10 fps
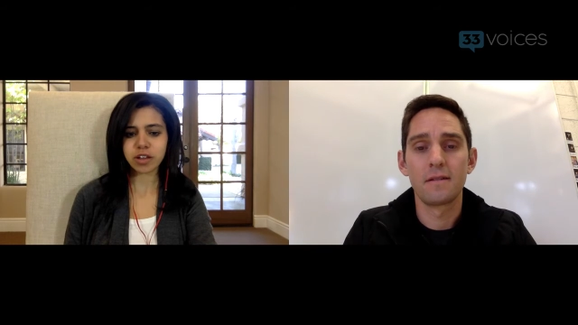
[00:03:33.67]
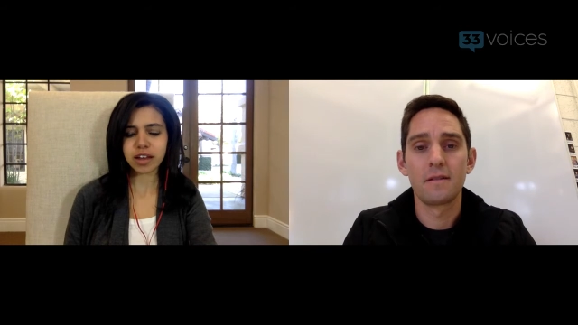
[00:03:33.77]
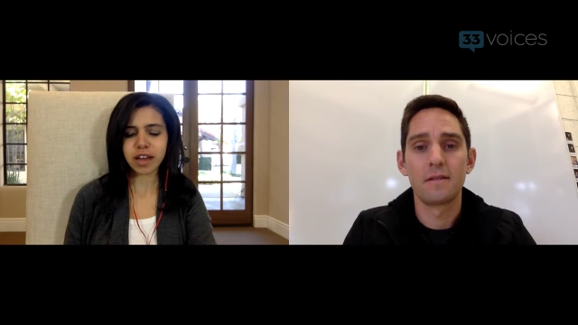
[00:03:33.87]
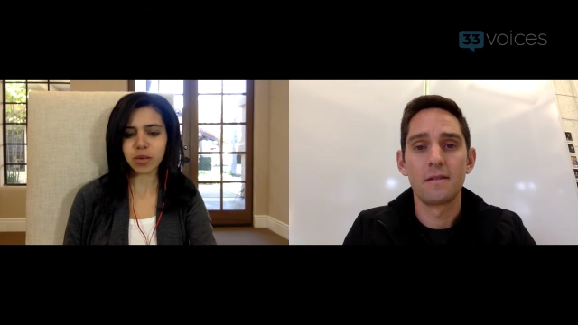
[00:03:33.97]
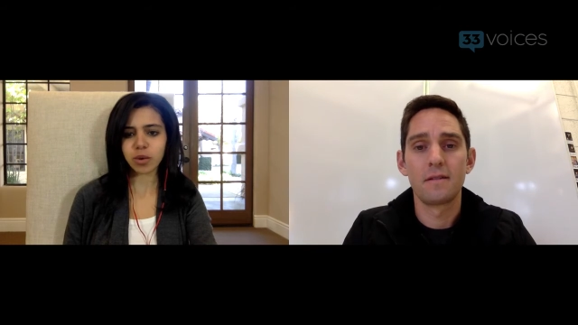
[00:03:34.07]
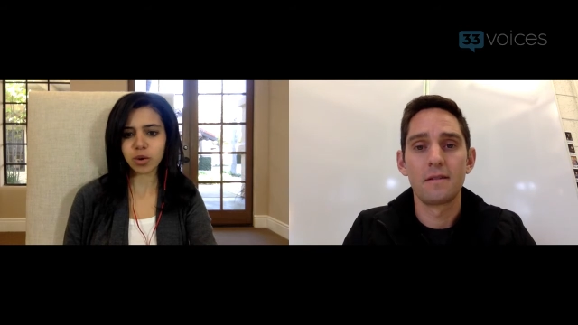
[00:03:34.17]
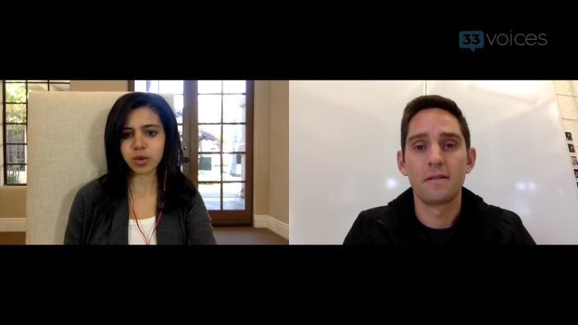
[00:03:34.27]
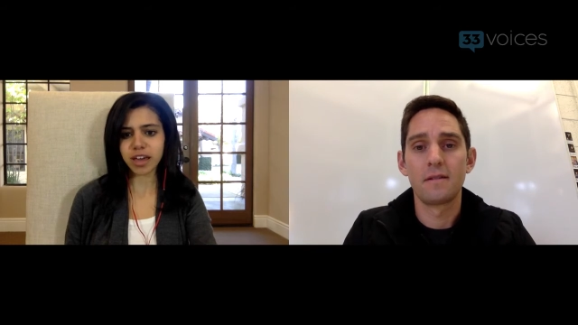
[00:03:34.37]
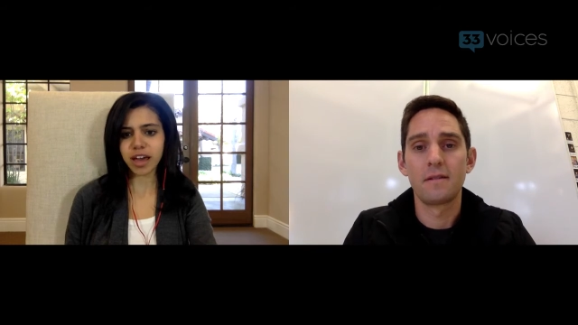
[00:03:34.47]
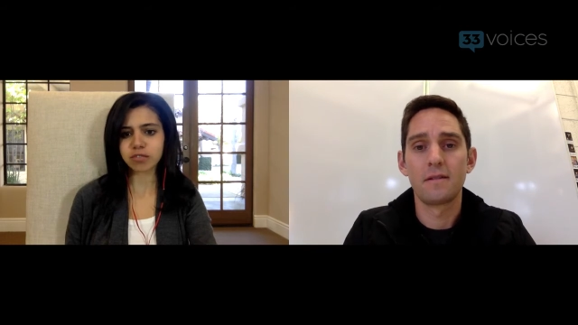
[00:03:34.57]
Speaker 1: now where
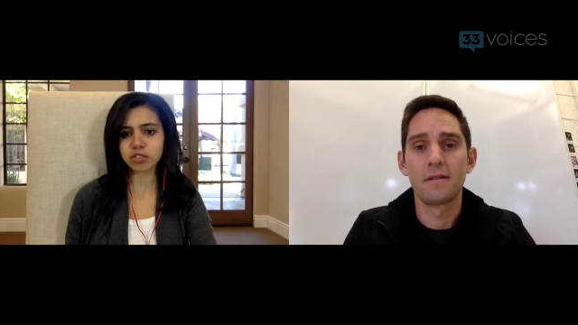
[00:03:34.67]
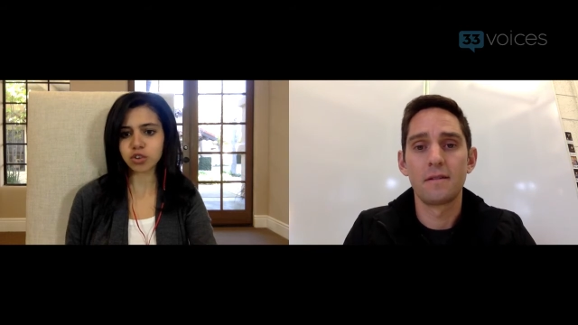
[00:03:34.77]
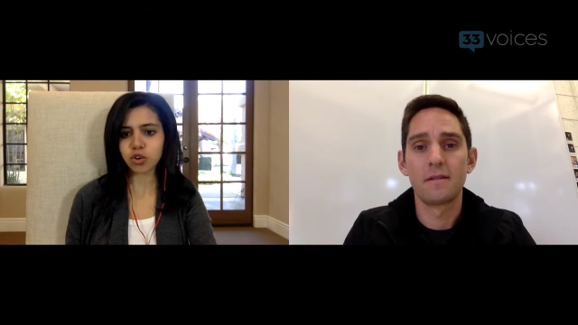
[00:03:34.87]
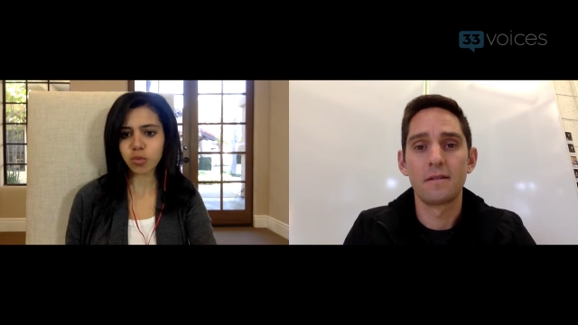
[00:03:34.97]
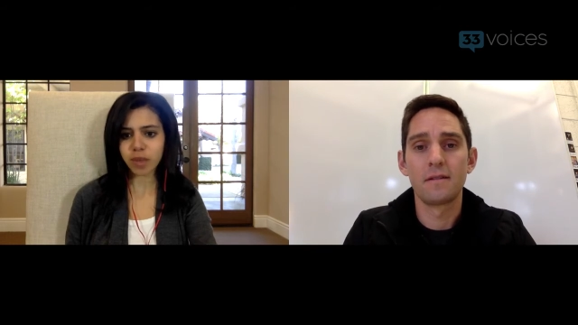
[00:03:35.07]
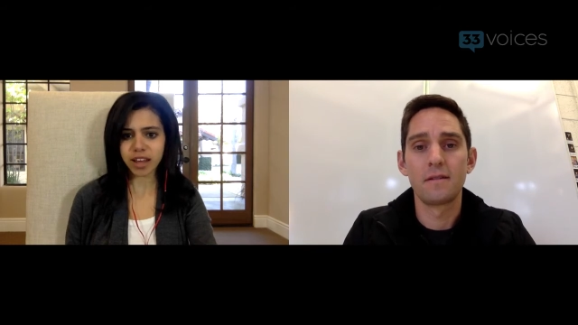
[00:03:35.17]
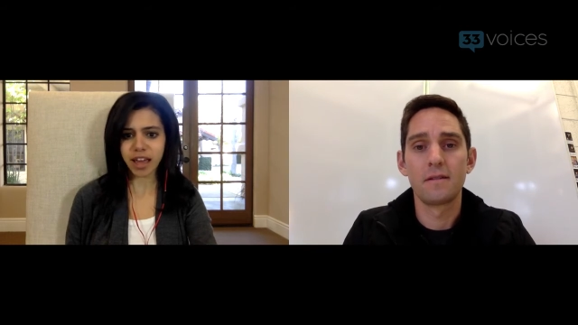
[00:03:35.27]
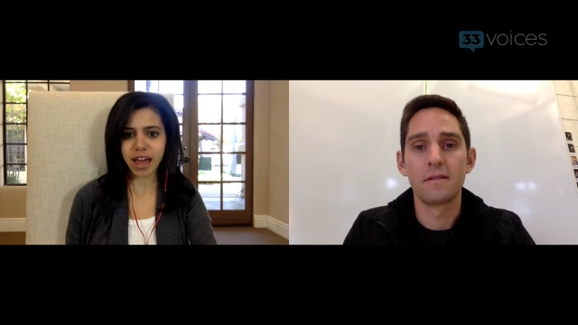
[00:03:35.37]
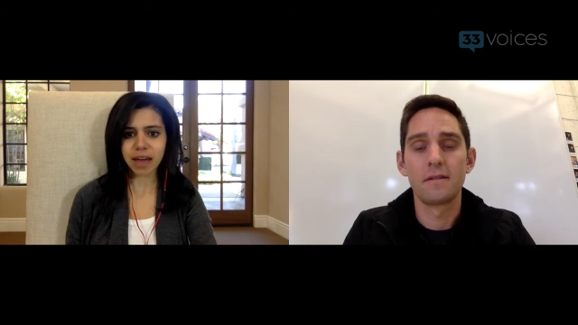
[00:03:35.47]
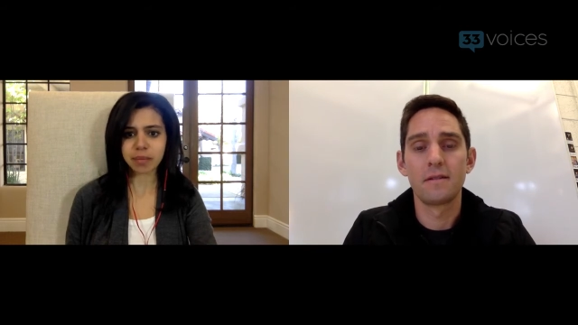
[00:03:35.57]
we have so many
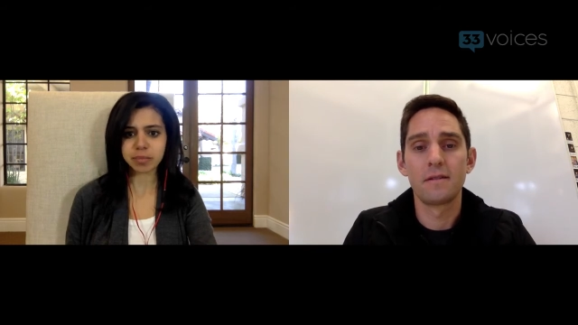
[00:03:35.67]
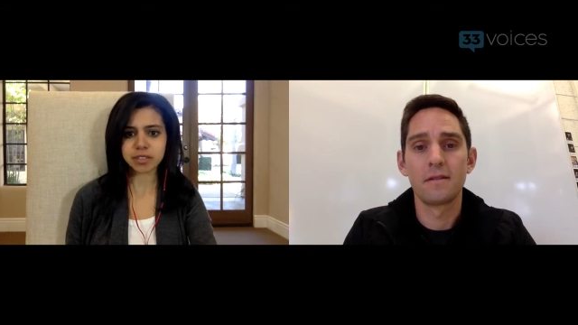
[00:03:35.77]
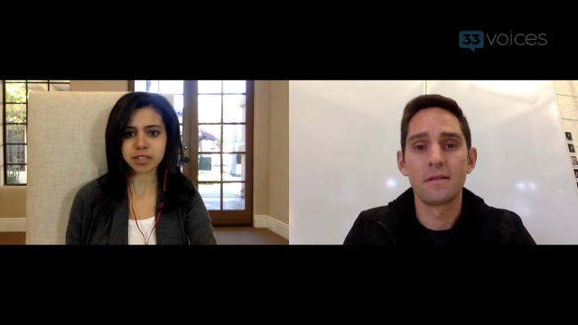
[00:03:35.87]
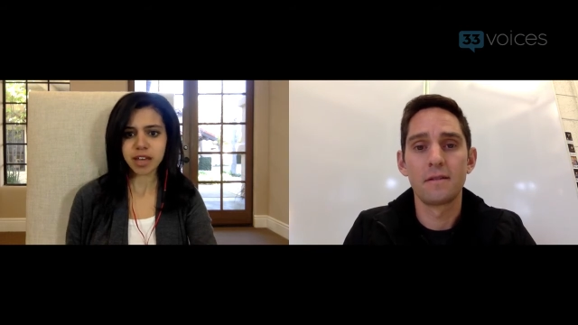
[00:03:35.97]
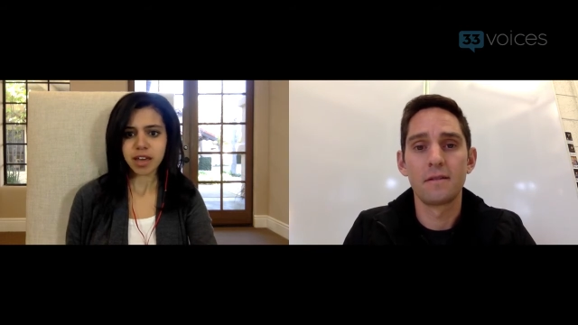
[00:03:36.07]
apps